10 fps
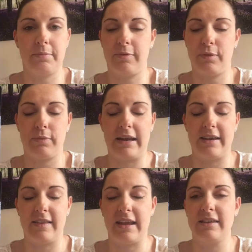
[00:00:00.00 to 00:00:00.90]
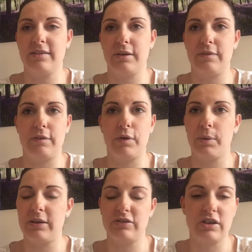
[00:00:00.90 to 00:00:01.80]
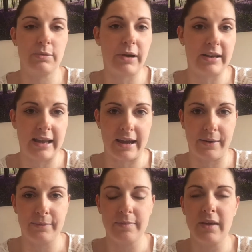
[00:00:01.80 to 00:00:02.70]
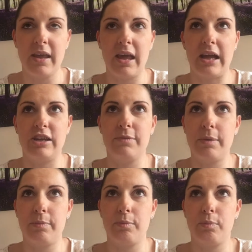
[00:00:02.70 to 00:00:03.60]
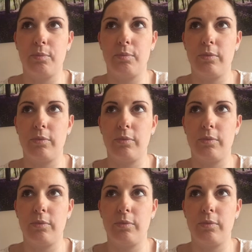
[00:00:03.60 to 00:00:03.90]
before reading this, or if you've got a question in your mind now and you've been